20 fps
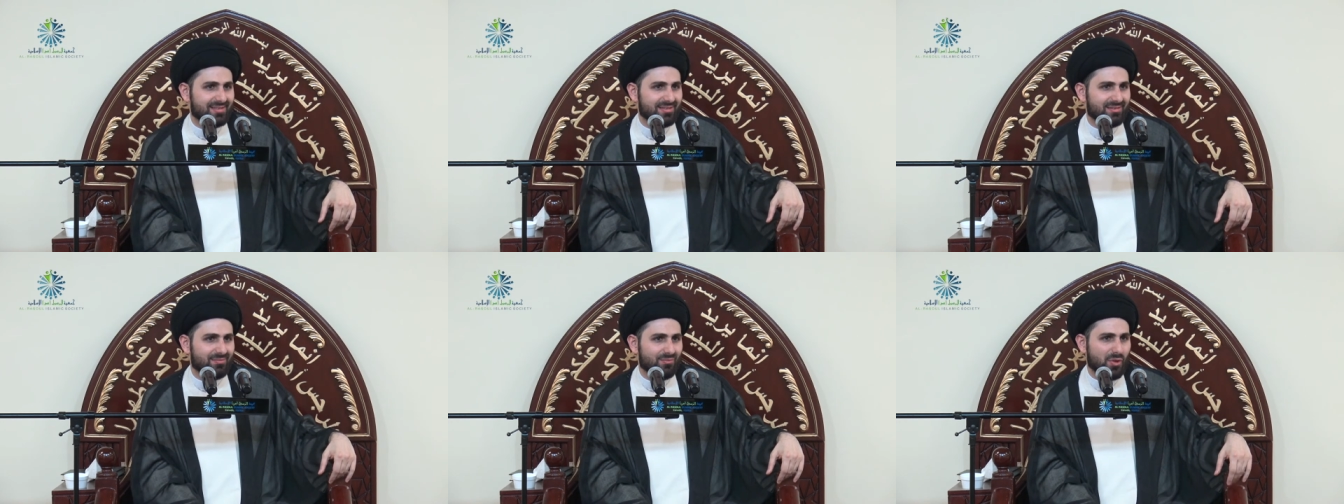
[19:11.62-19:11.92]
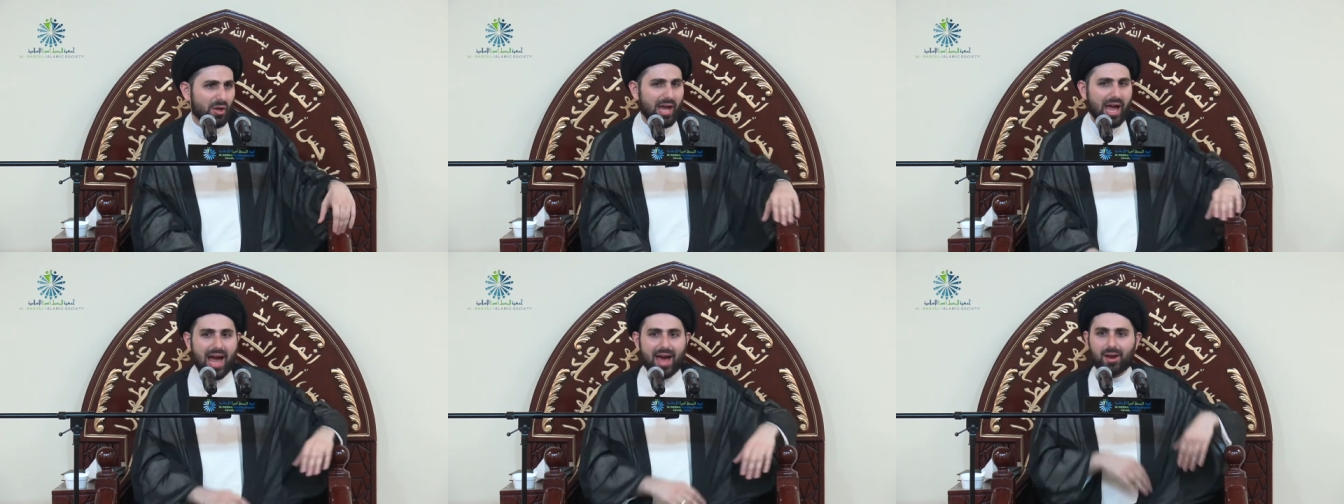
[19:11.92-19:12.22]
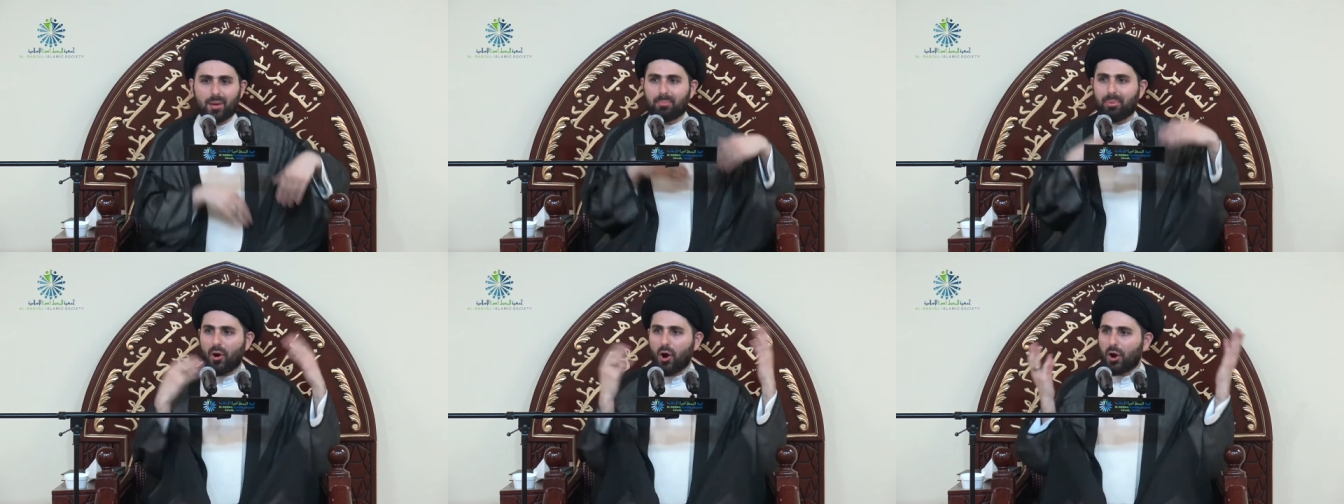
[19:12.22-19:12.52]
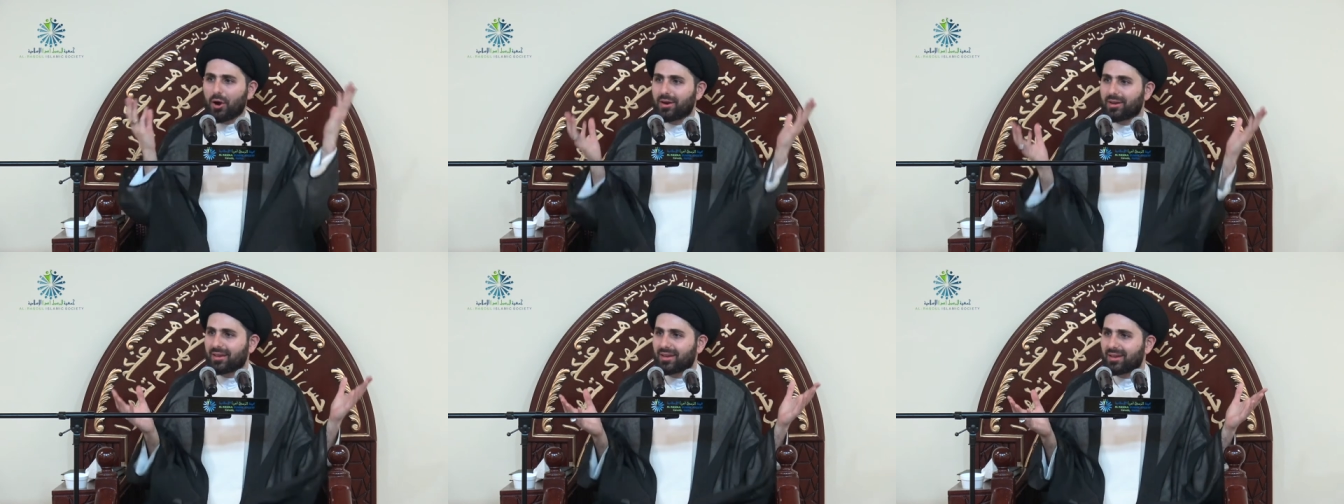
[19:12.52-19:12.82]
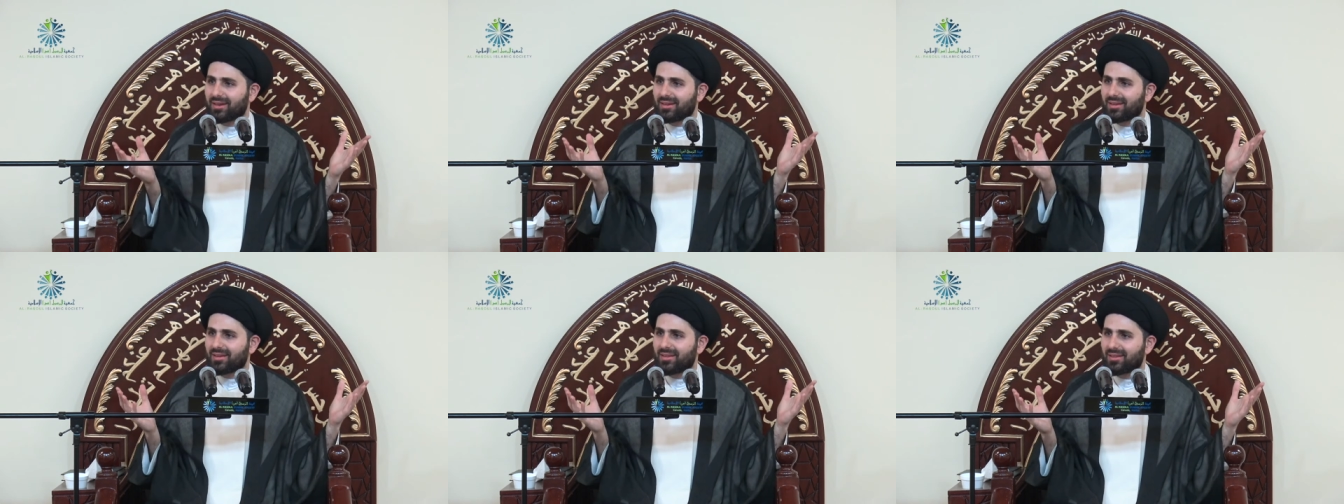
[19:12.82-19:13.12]
They had a
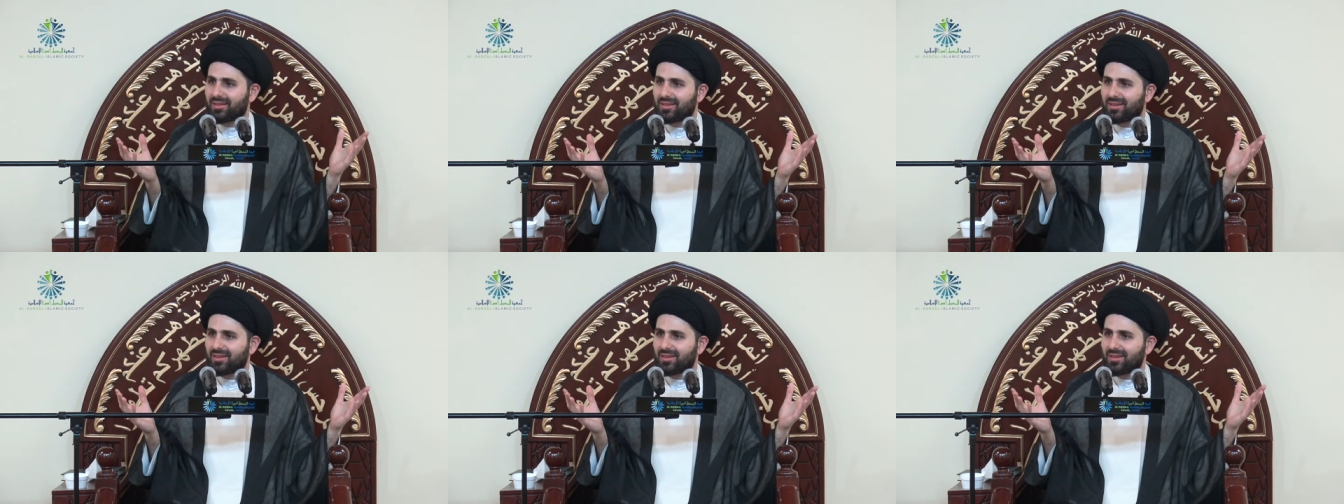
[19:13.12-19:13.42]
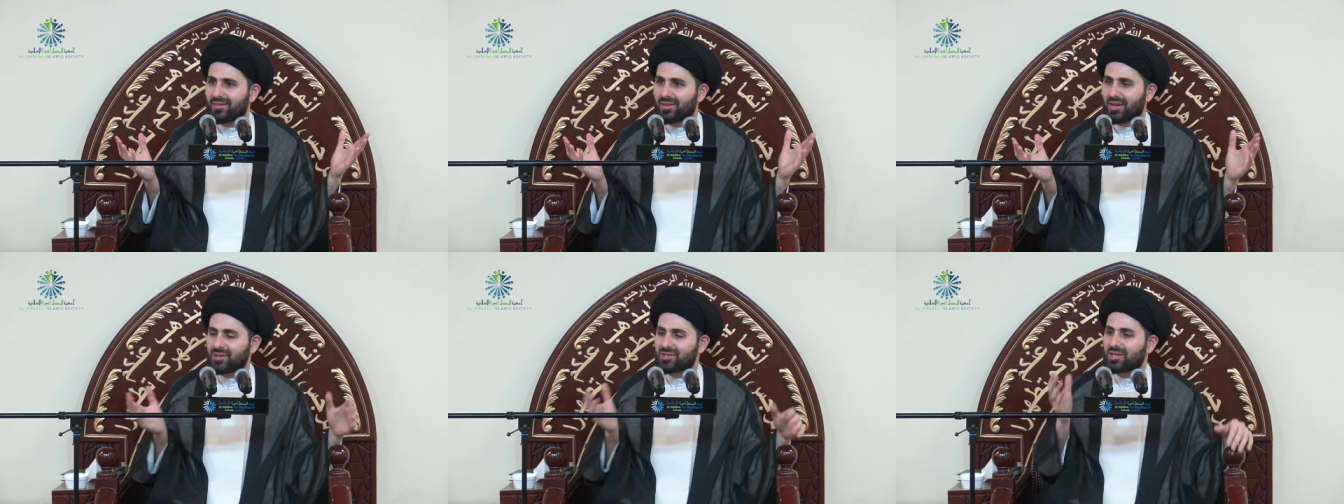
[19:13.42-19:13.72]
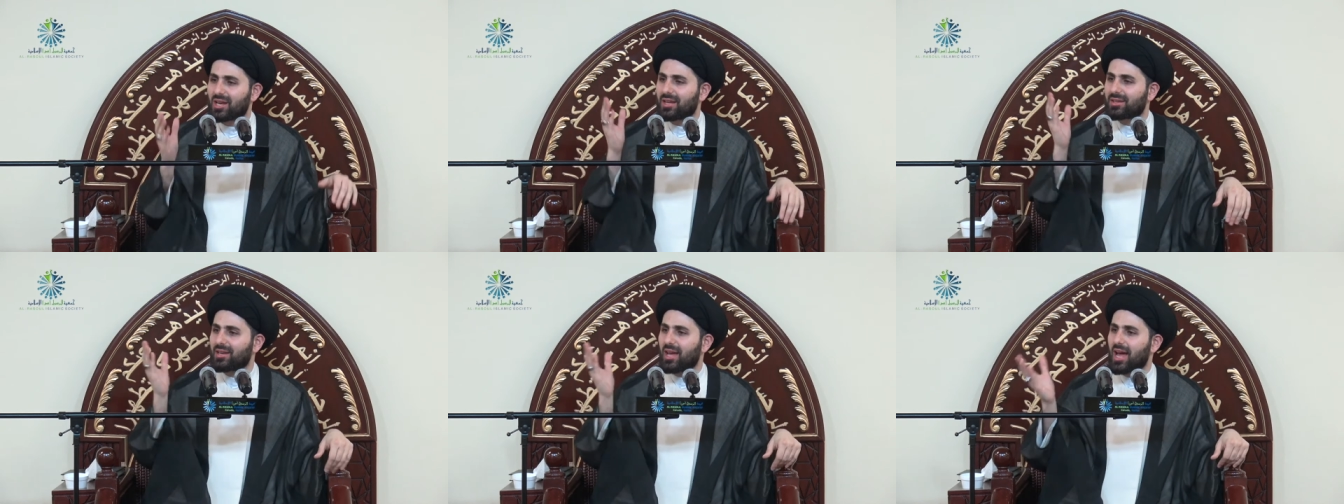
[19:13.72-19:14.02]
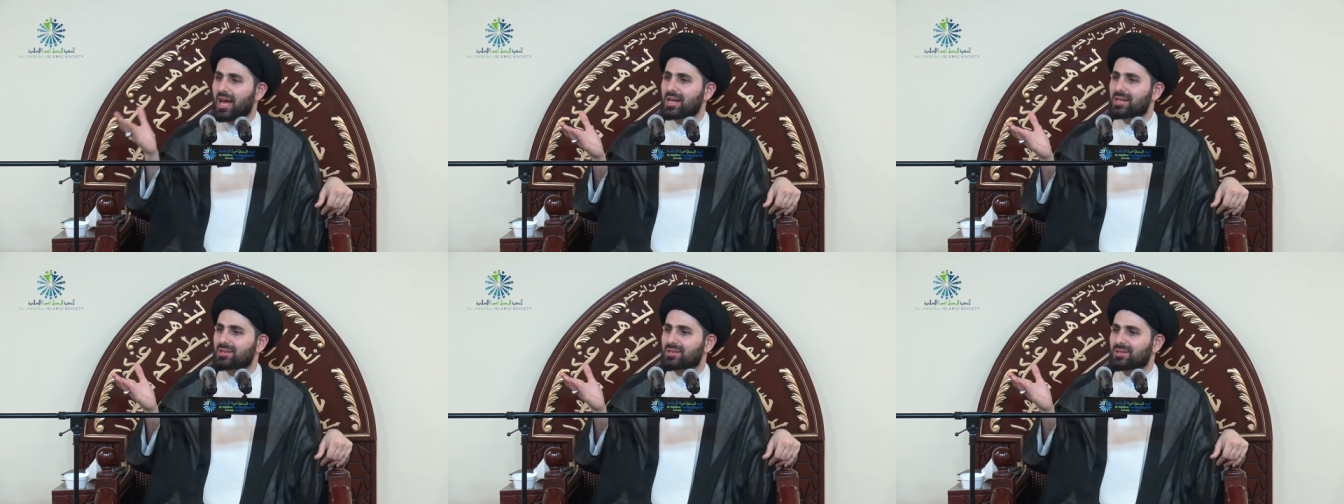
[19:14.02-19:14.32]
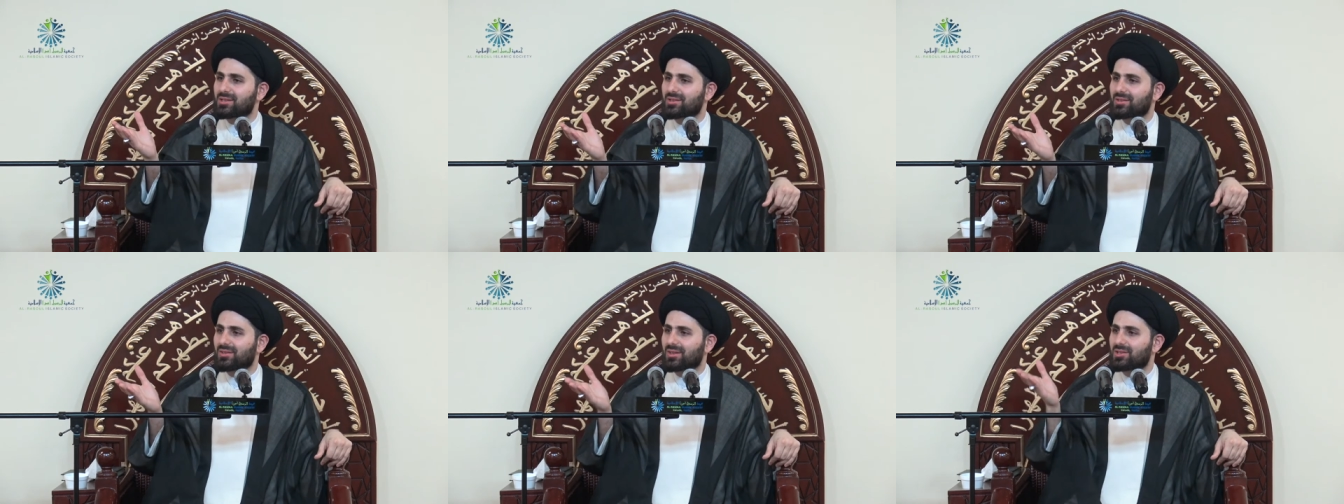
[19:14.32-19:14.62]
party. They said,
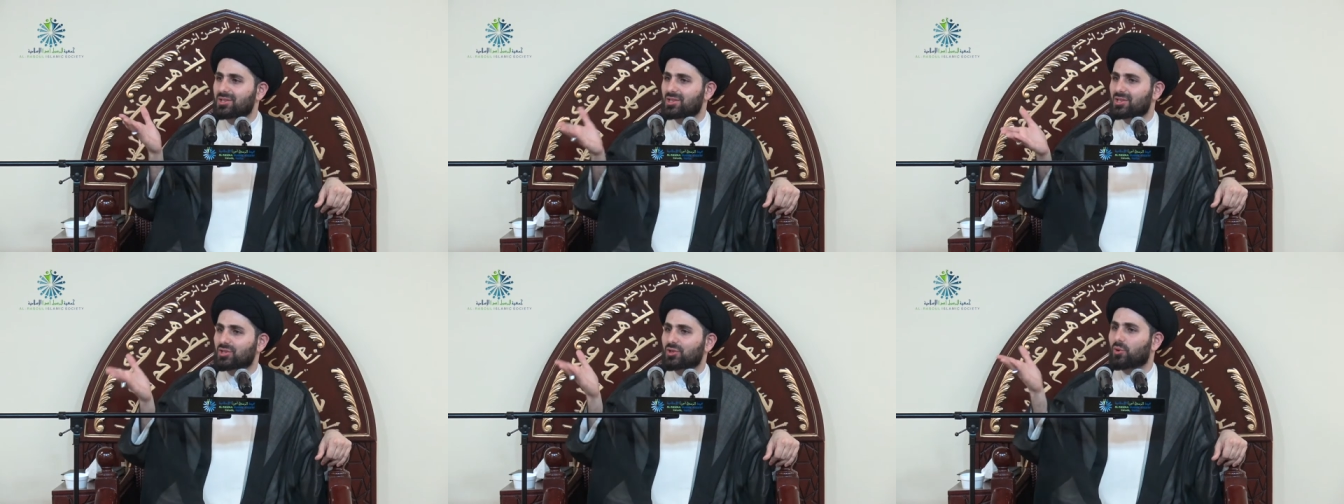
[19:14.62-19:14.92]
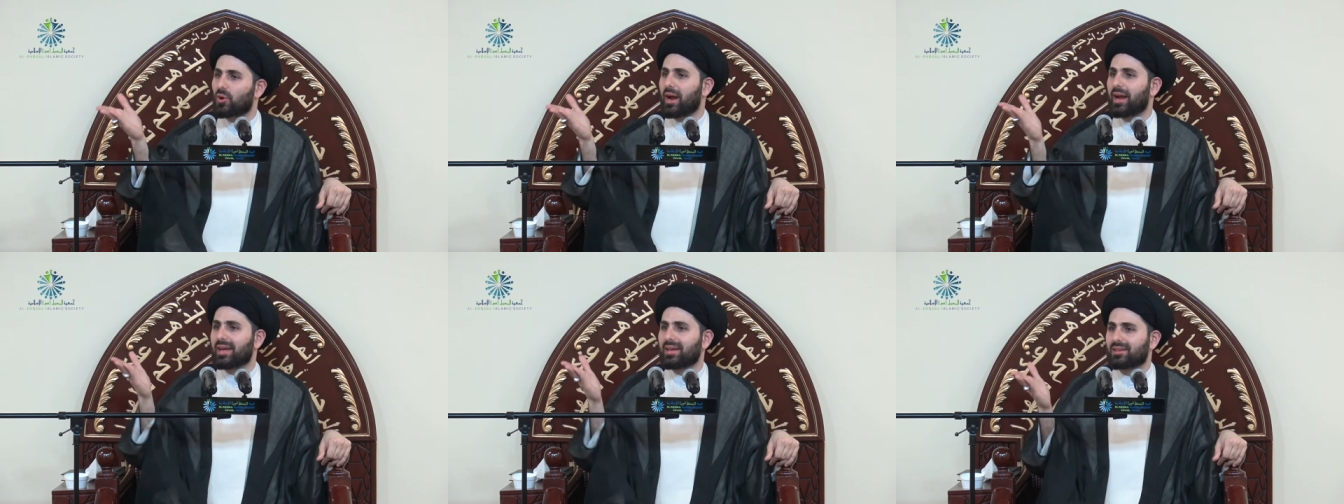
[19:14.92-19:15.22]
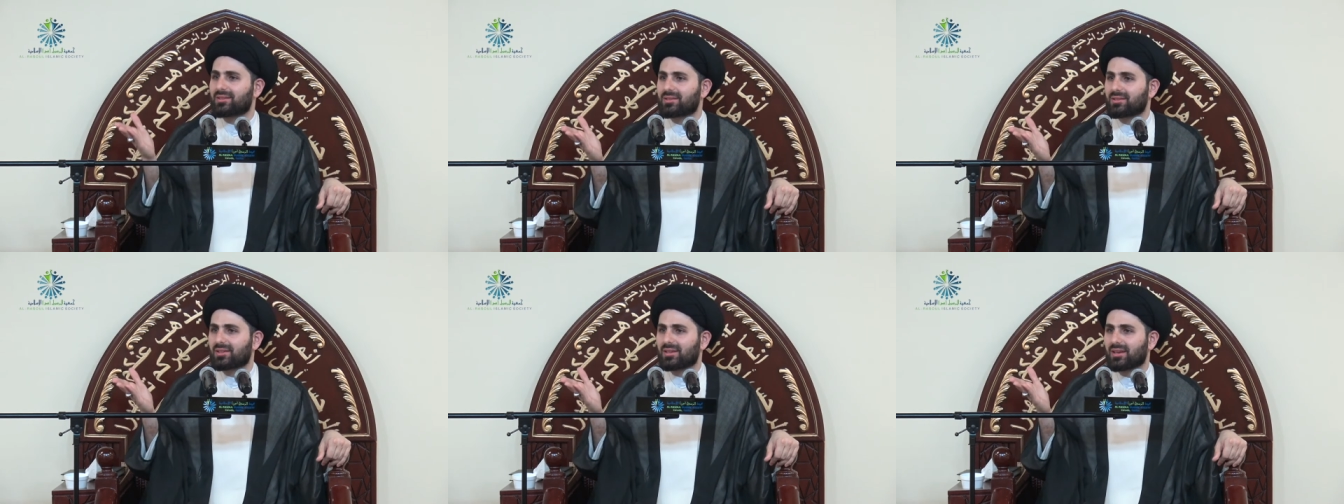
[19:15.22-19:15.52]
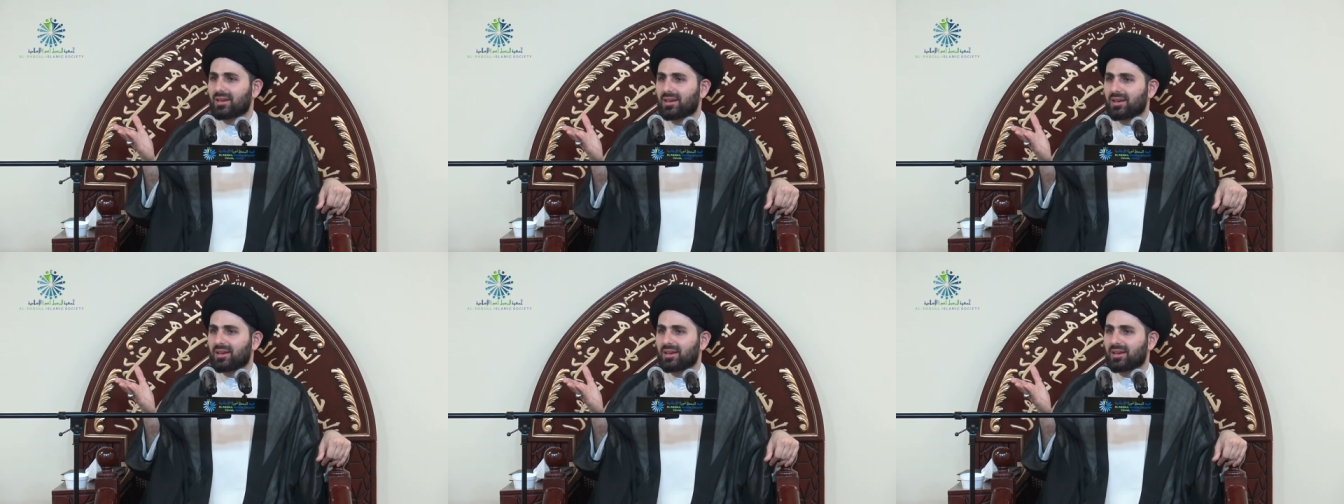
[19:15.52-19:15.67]
Yes, this is great.